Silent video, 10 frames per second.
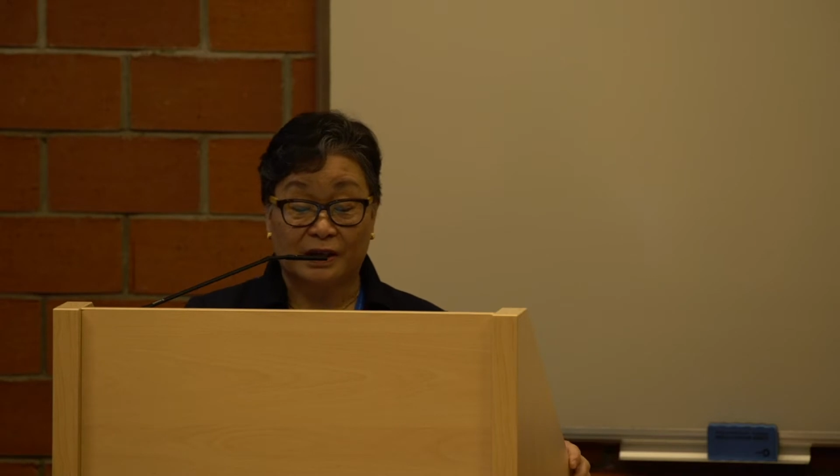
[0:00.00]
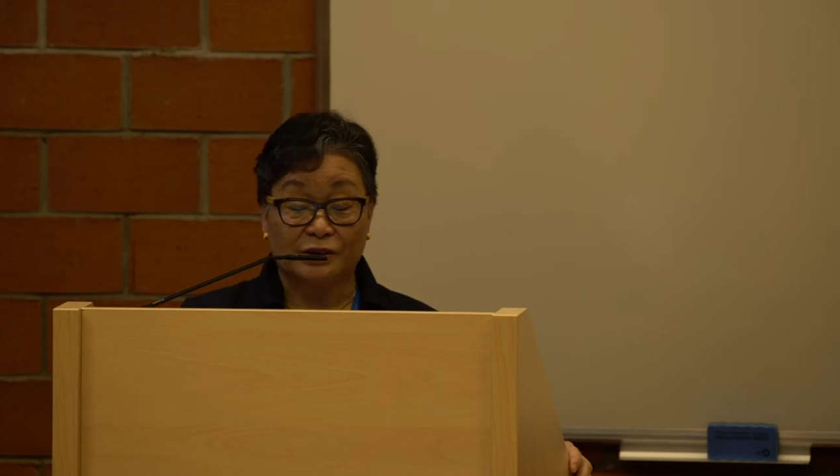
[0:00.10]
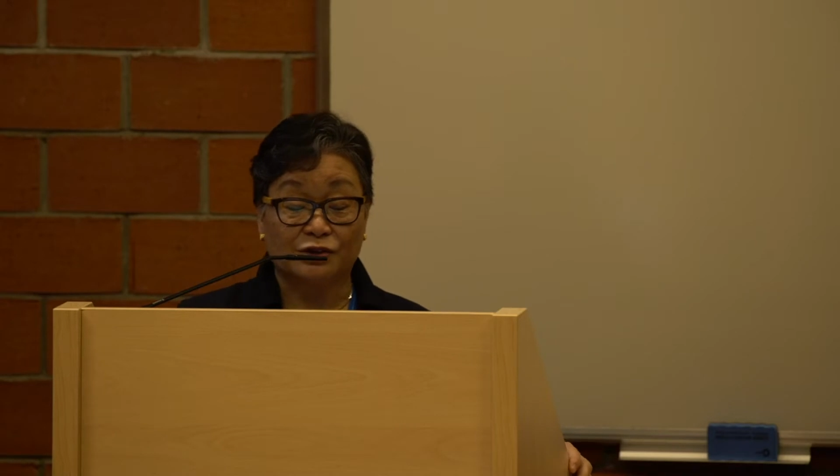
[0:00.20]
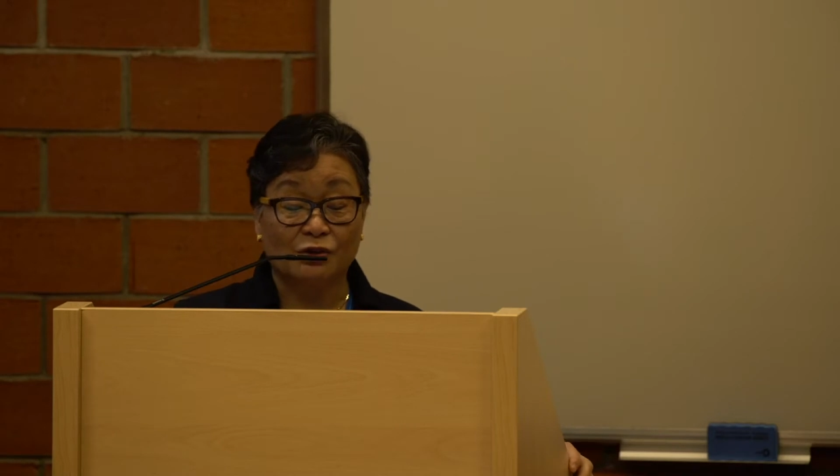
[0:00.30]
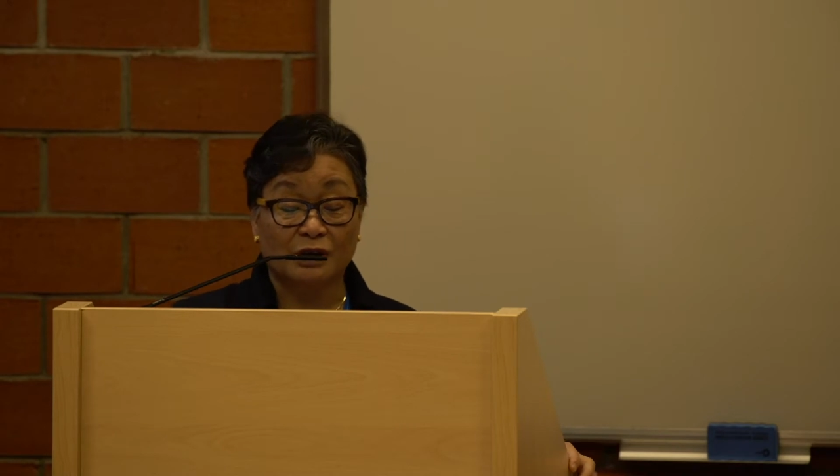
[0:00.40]
it
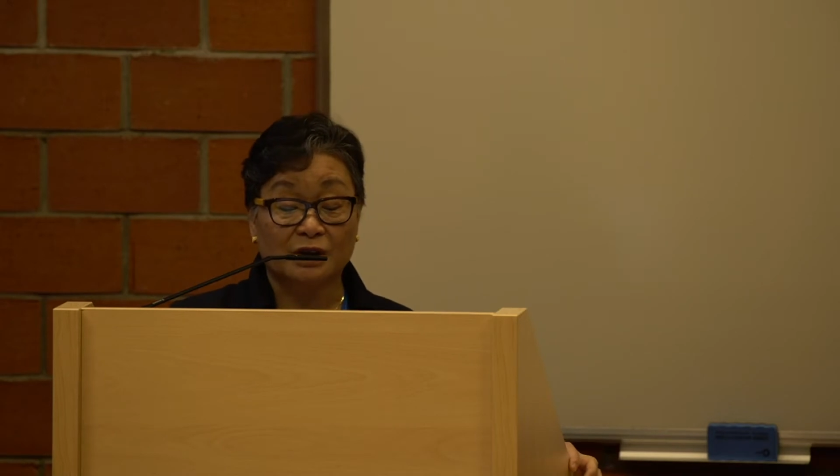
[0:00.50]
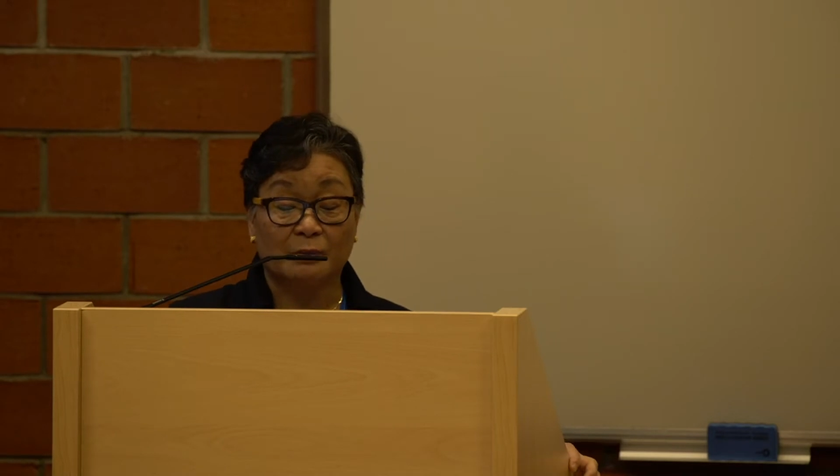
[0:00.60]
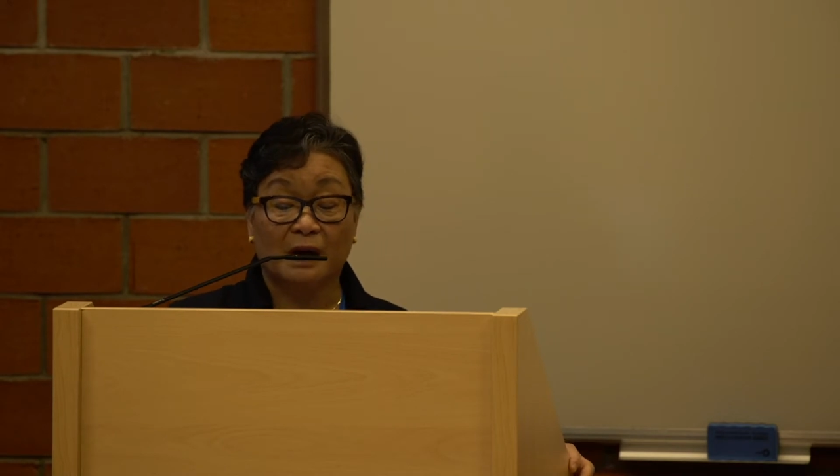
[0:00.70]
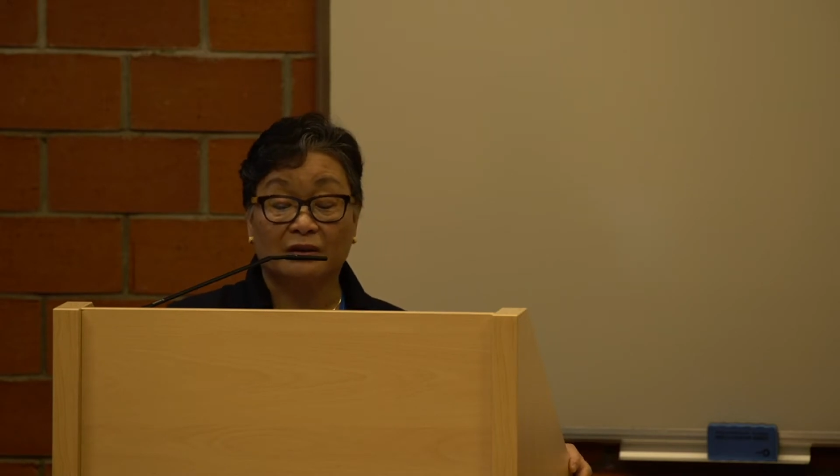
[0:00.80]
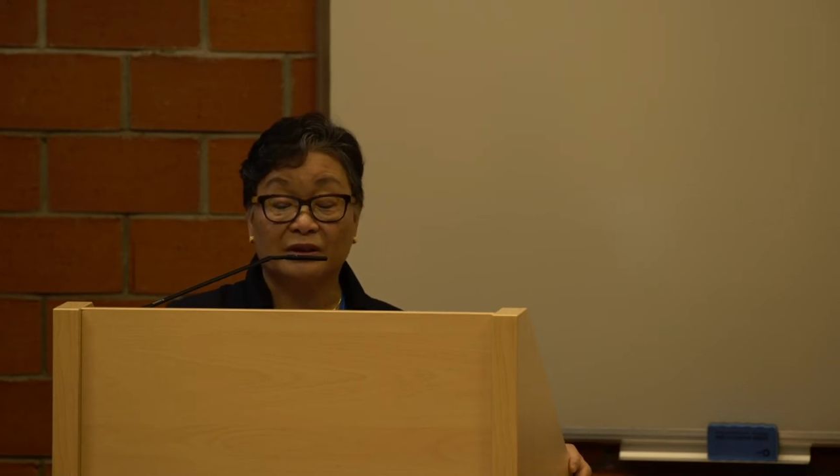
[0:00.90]
is not
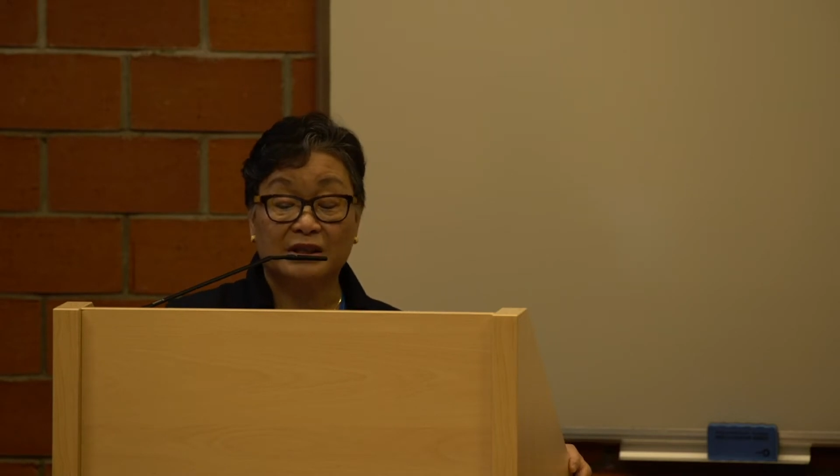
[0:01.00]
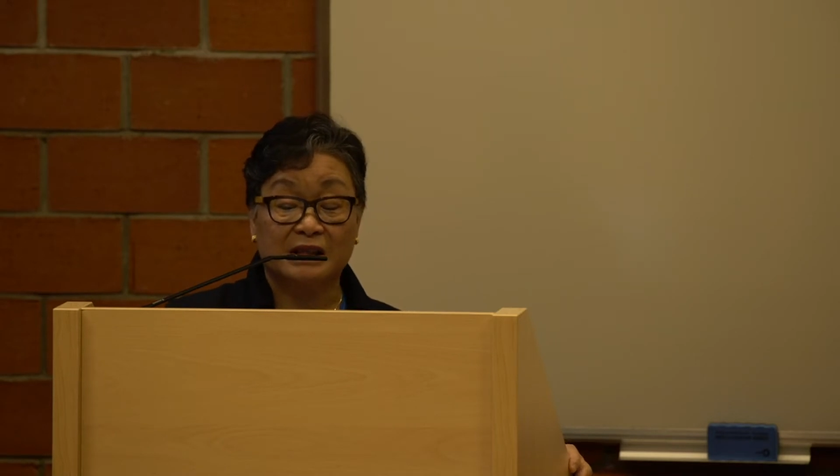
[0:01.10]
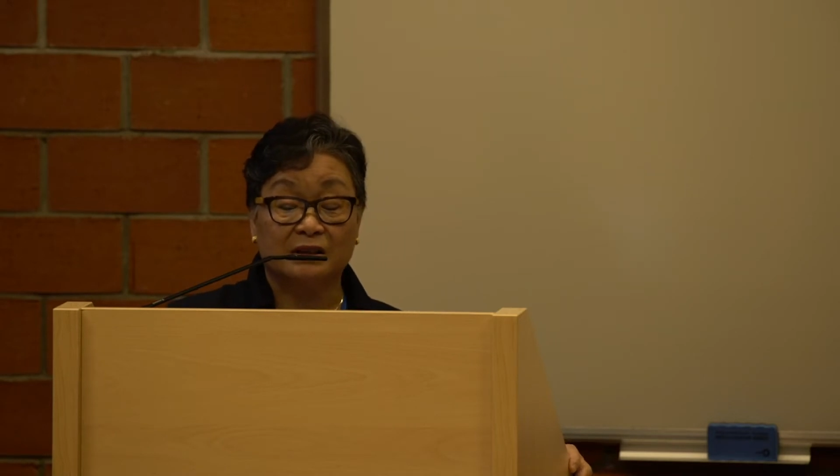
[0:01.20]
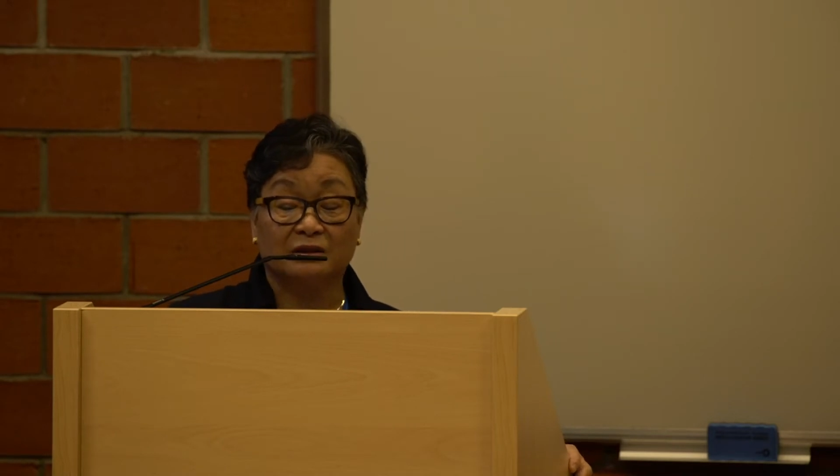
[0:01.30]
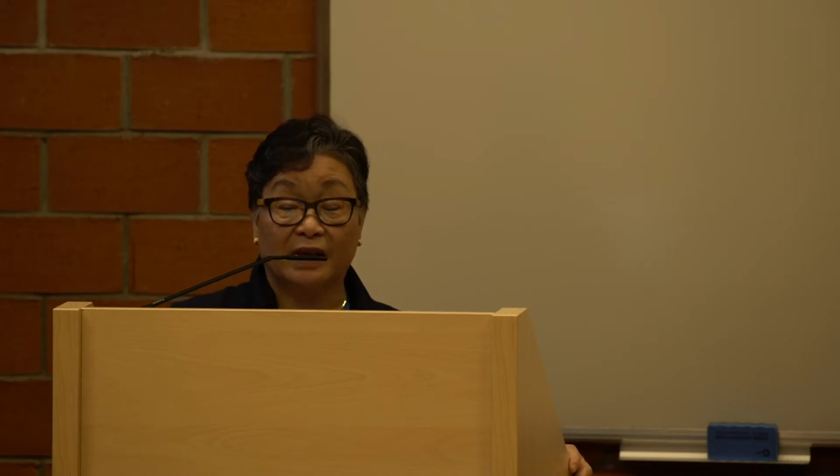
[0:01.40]
about the deal